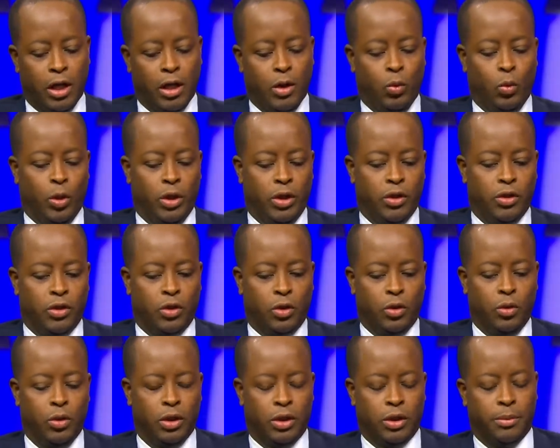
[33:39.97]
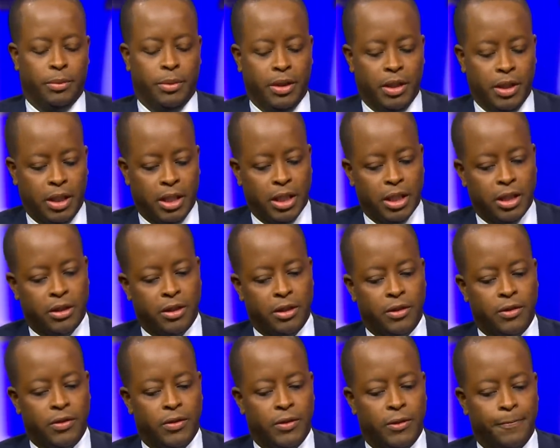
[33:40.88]
And with the School of
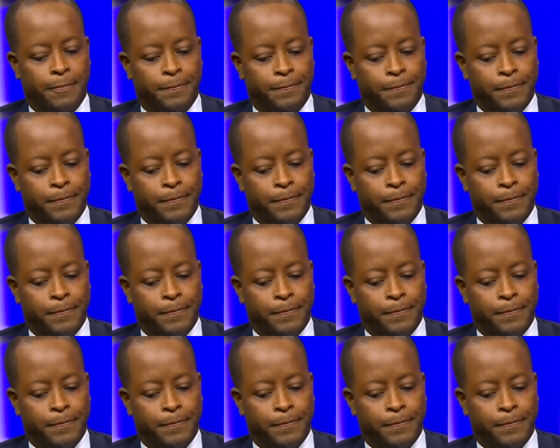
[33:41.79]
Communications